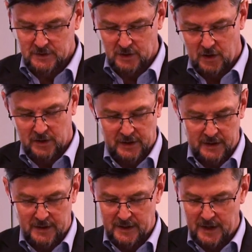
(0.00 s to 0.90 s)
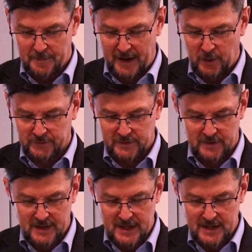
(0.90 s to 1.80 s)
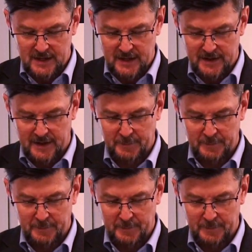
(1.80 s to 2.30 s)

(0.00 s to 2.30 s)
talk about the,